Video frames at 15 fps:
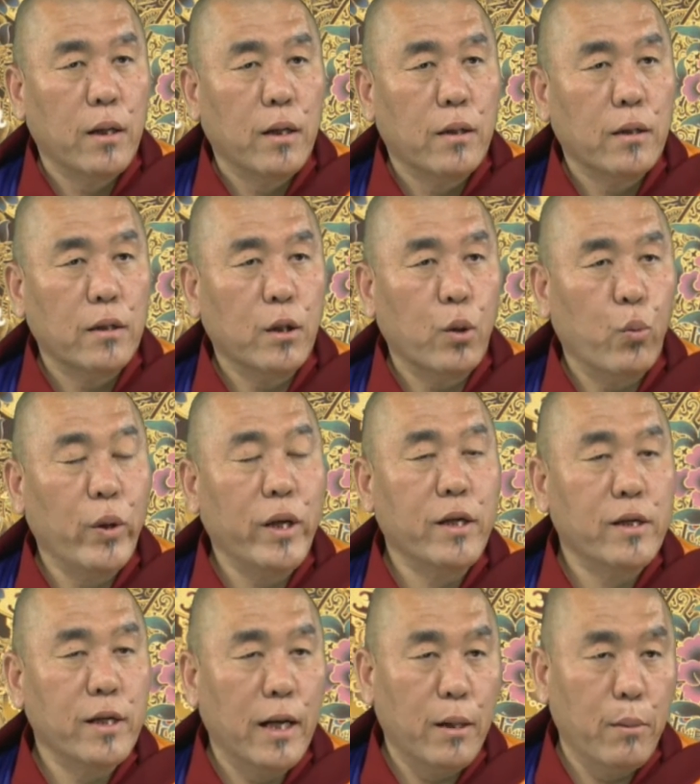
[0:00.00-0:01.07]
the wind
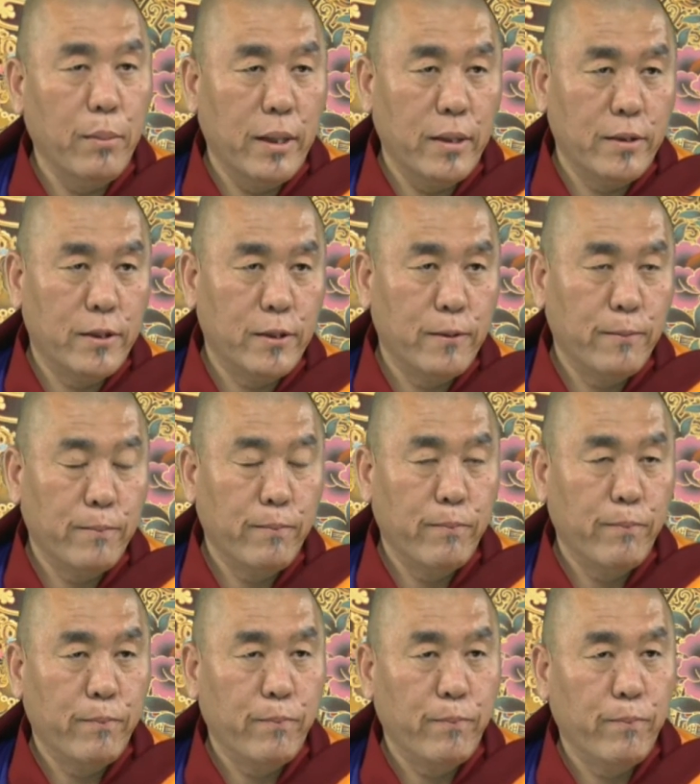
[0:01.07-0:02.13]
element,
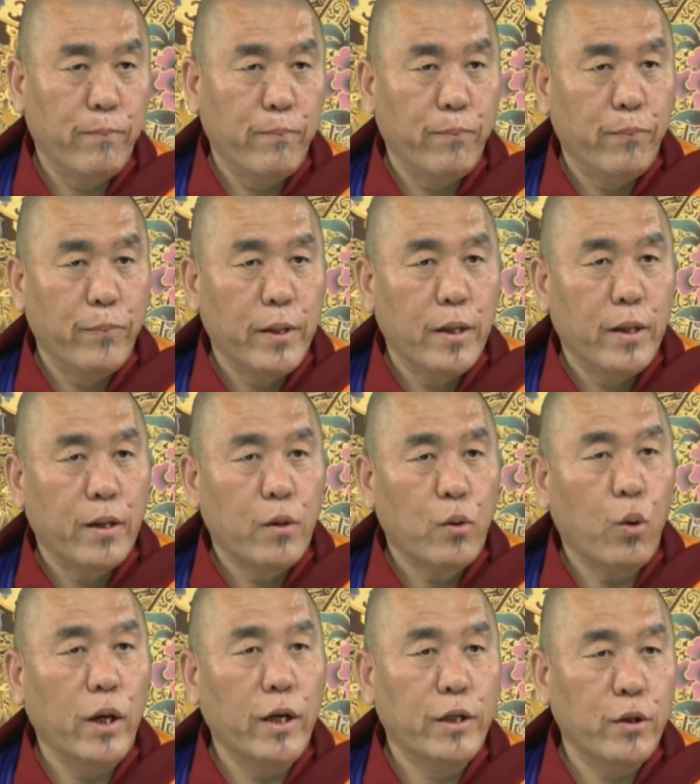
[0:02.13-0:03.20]

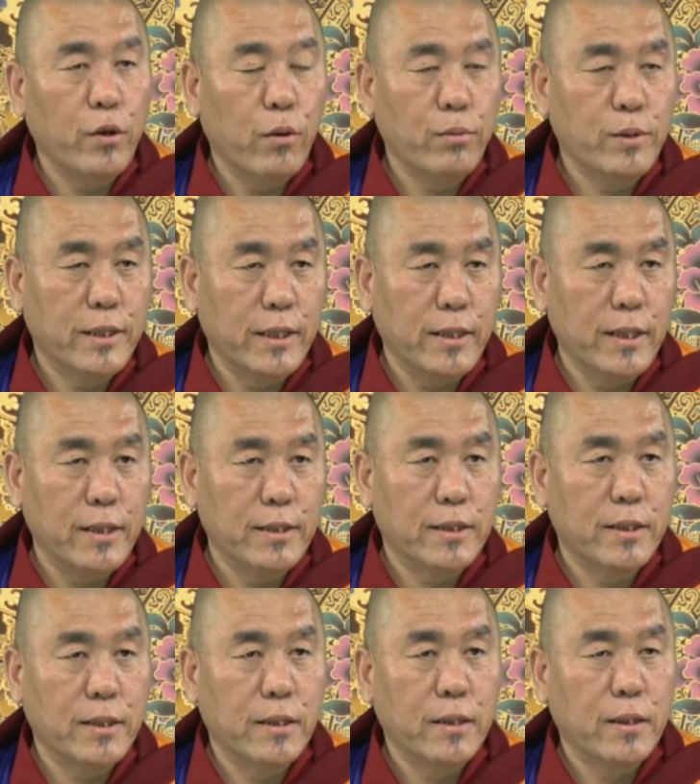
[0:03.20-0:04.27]
quality of sickness.
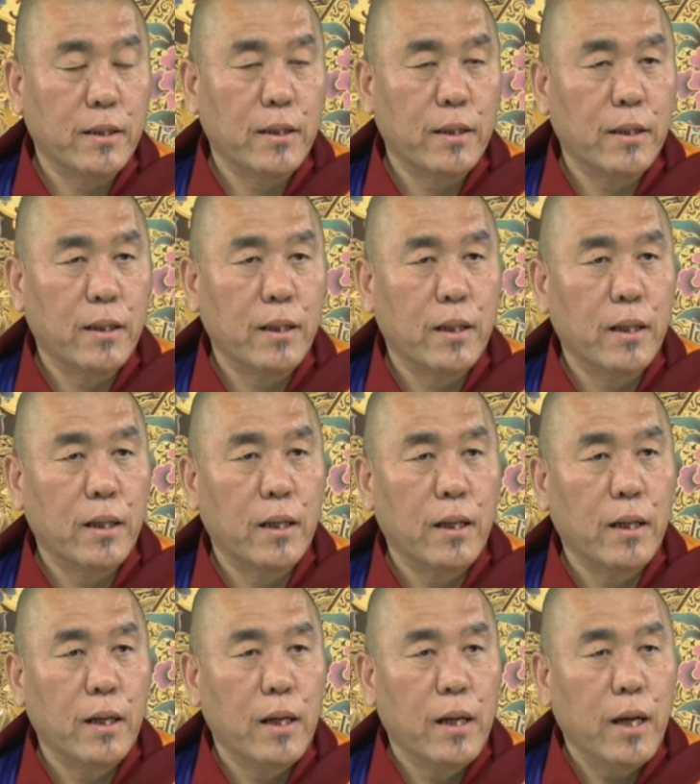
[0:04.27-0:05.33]

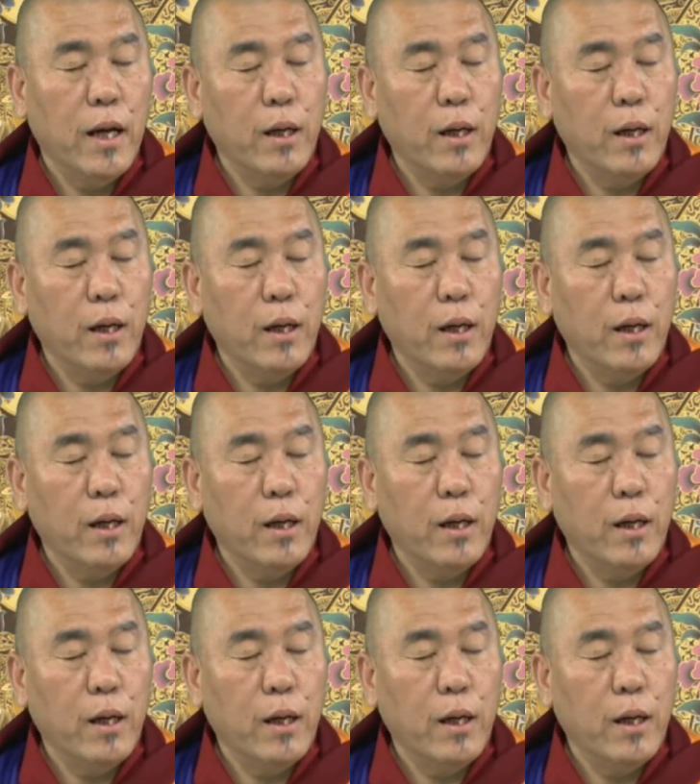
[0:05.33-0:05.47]
And